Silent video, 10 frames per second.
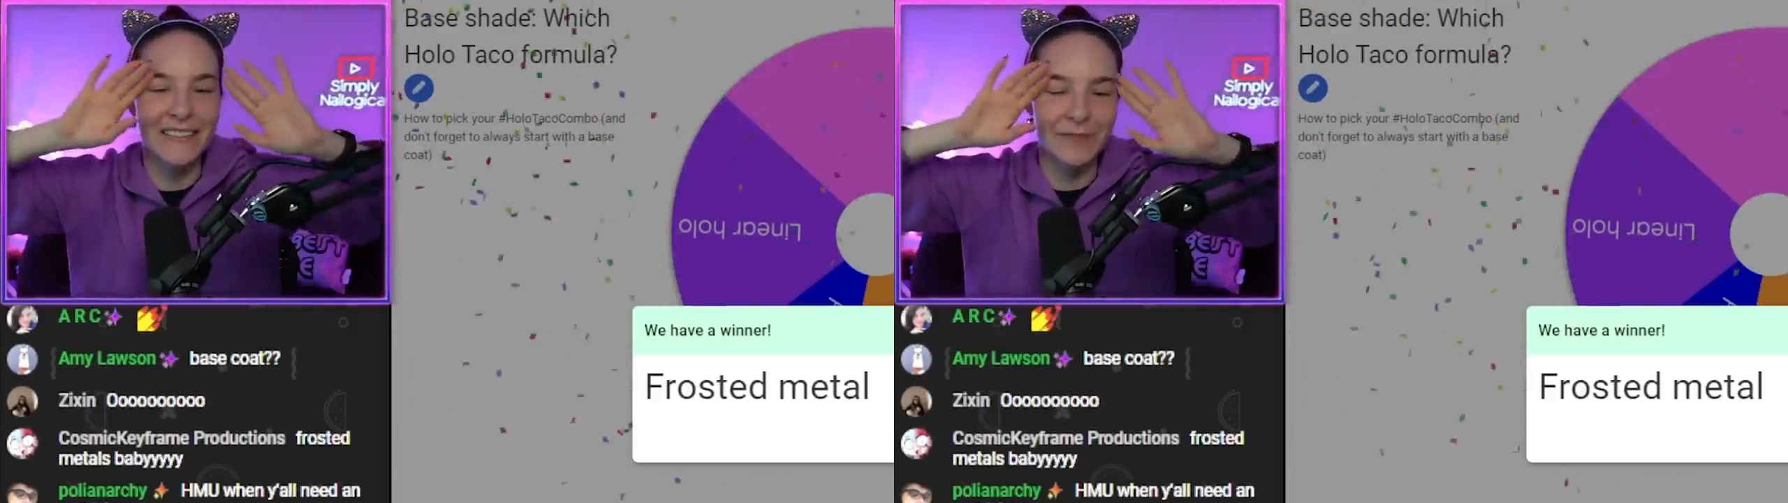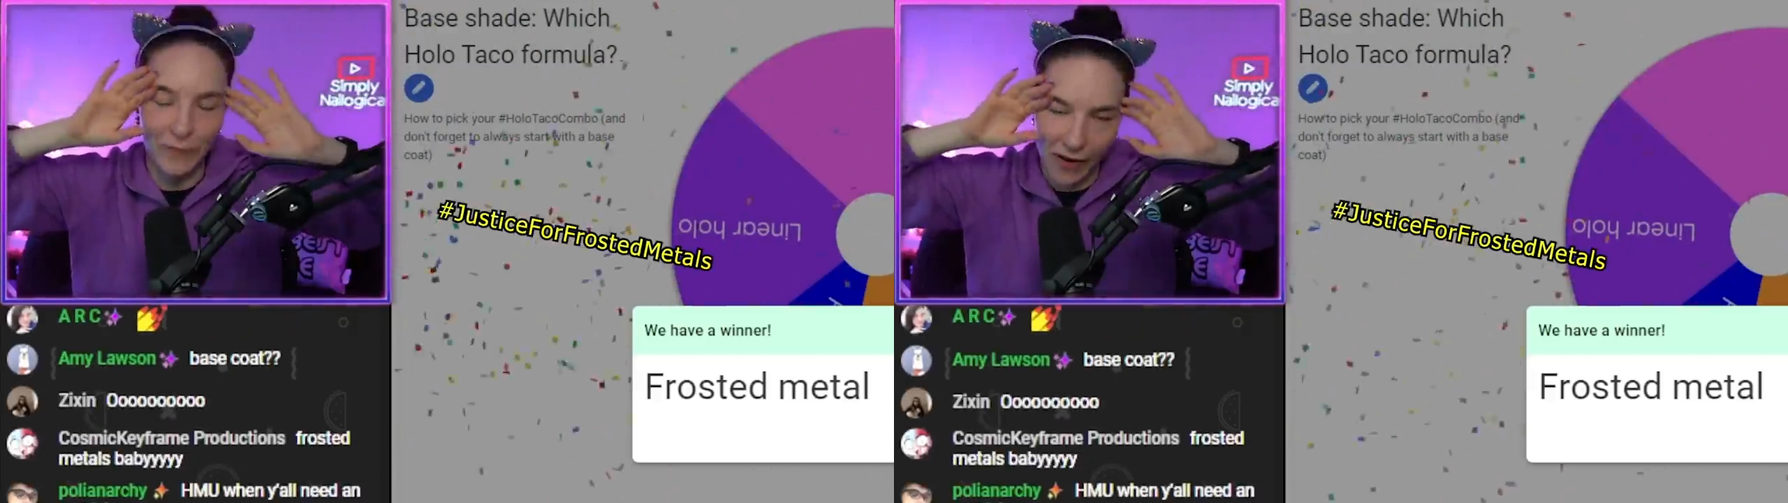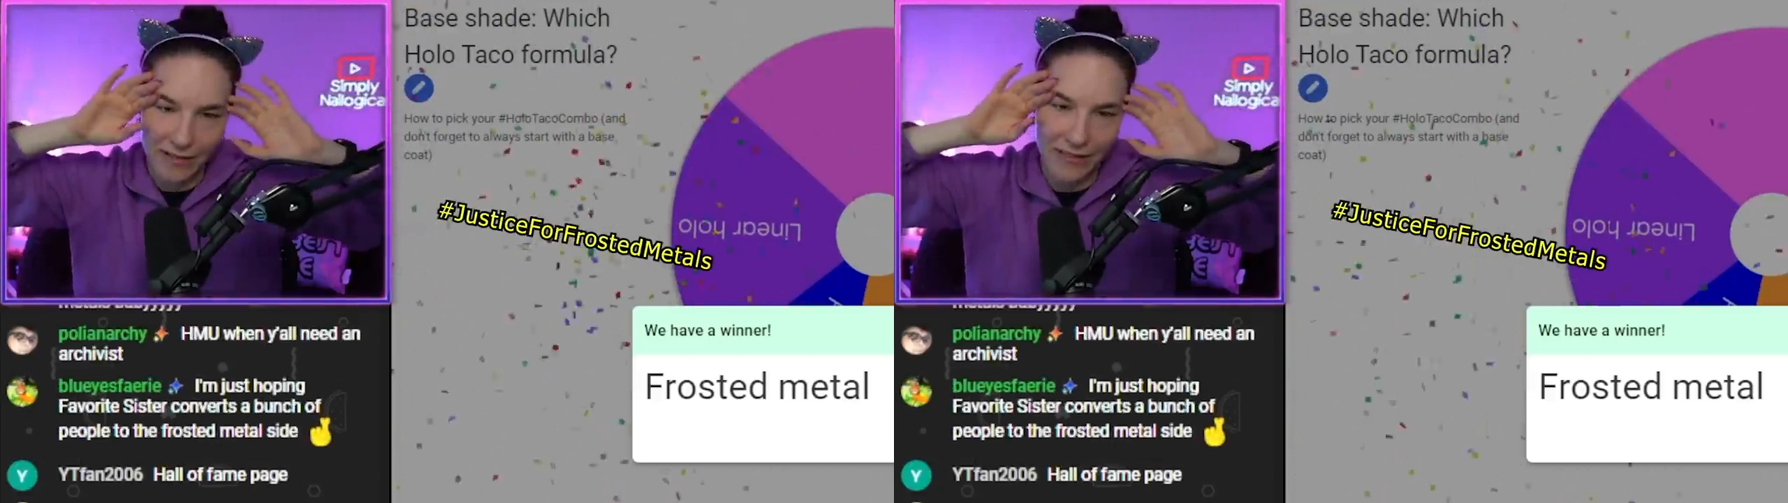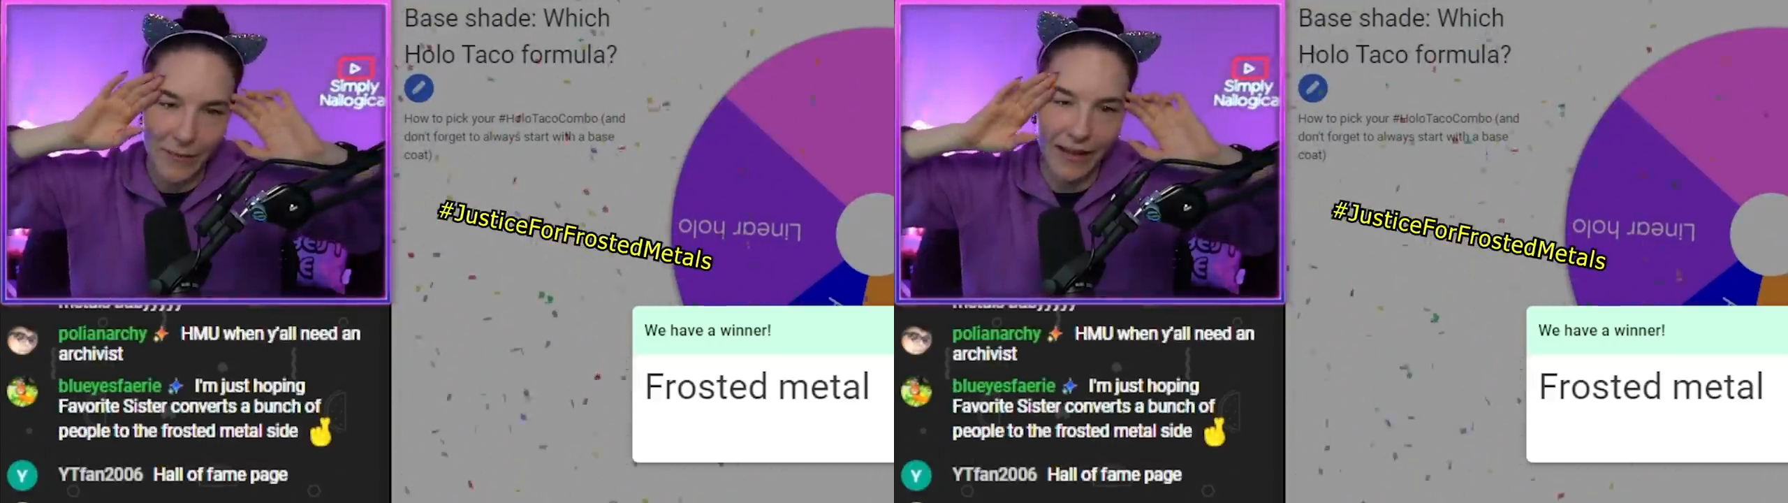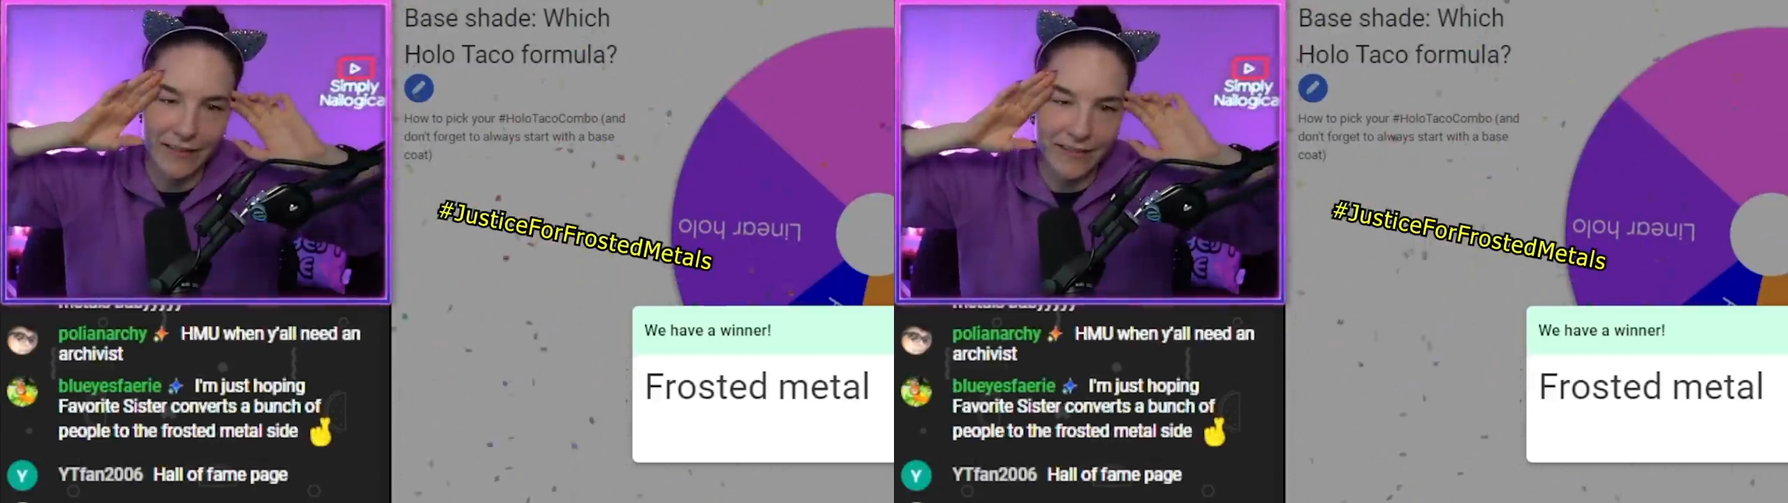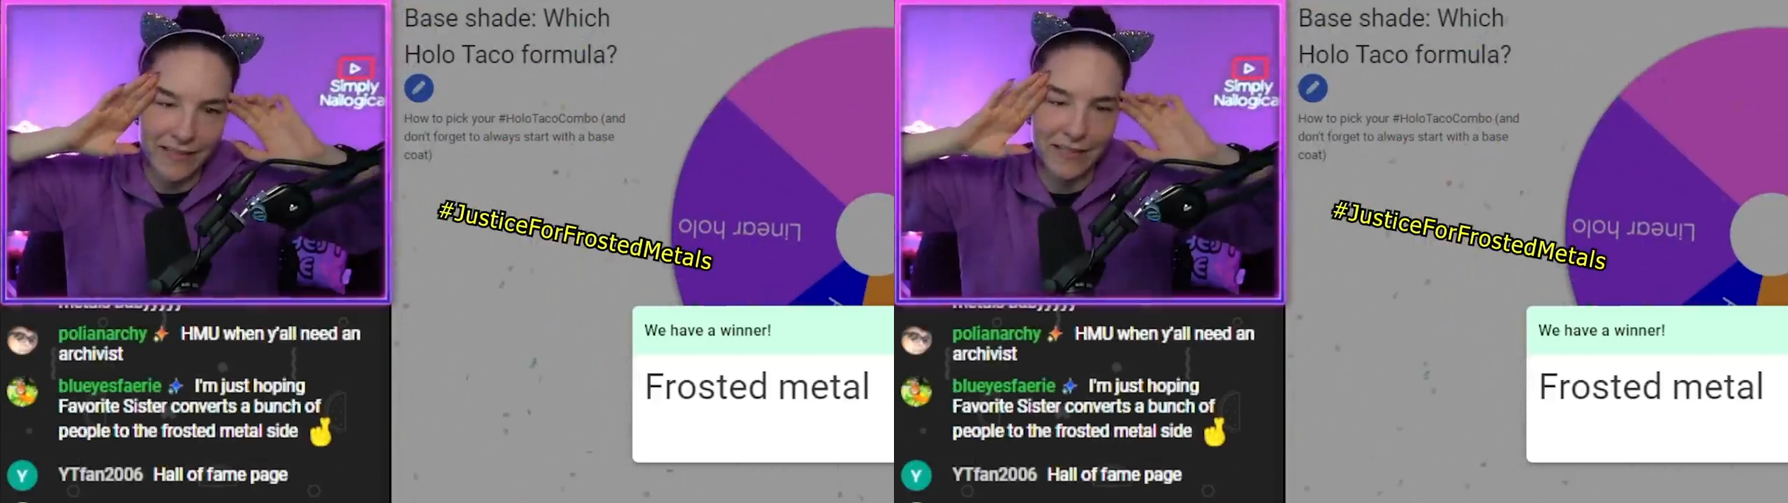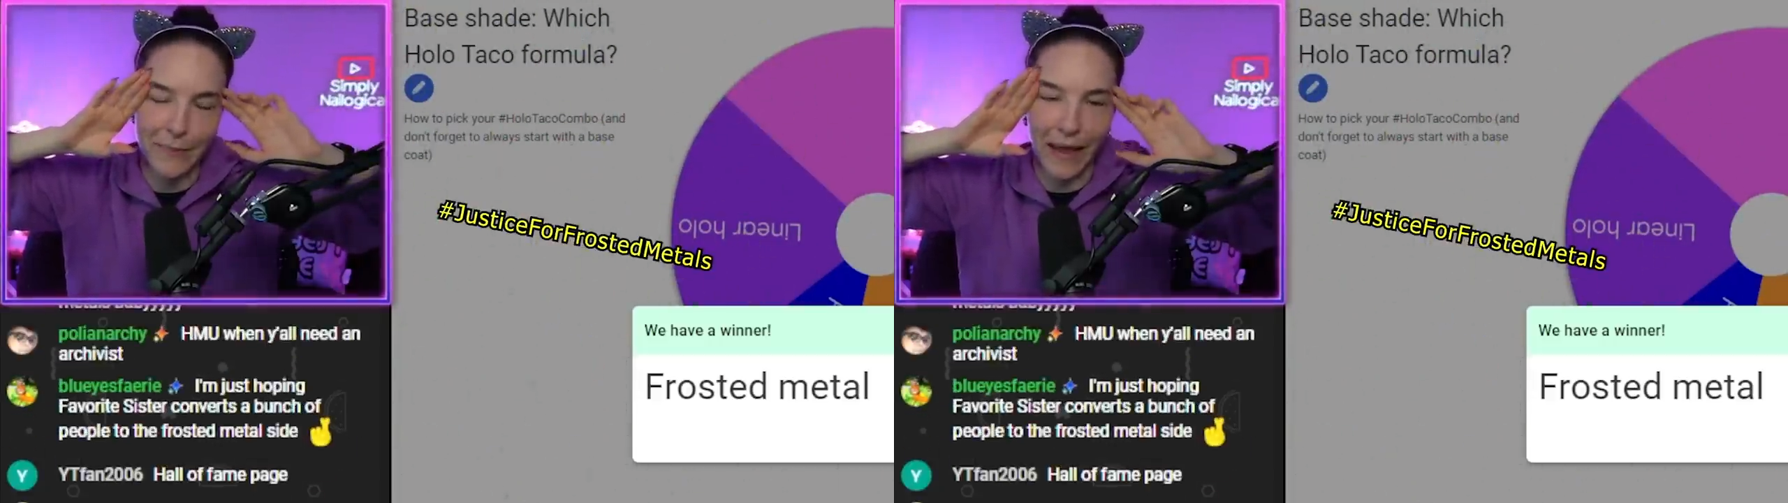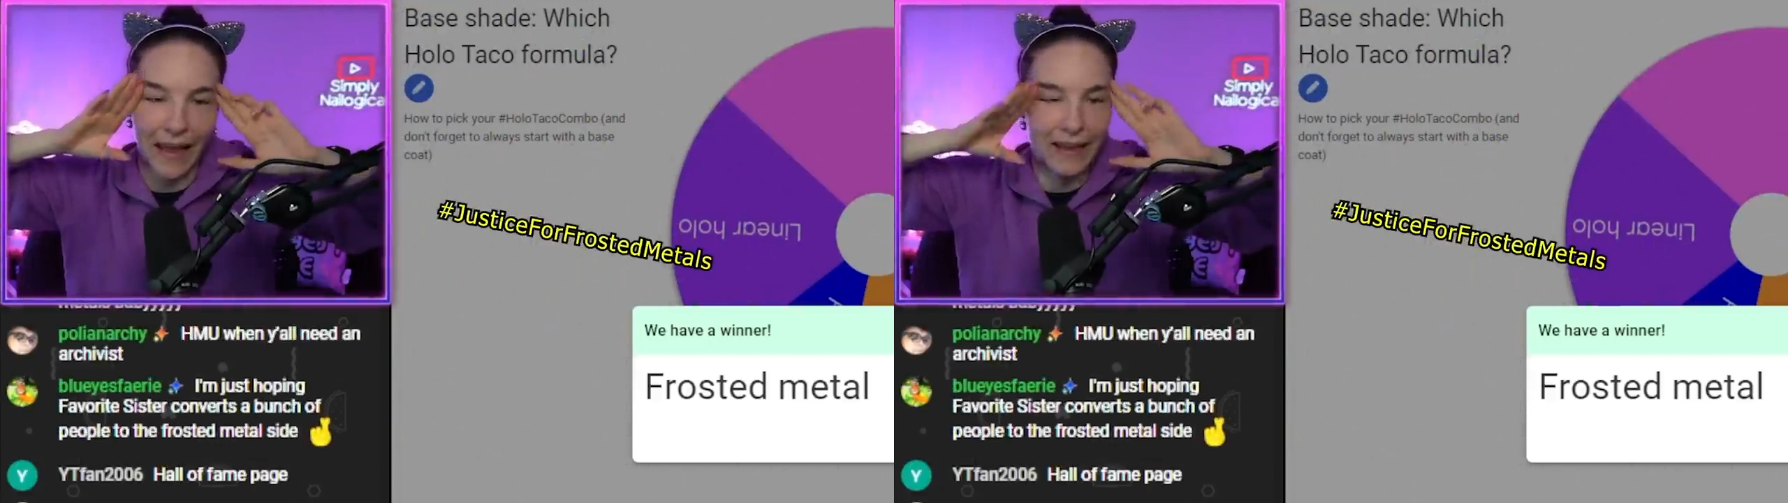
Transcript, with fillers: frosted metals is bae.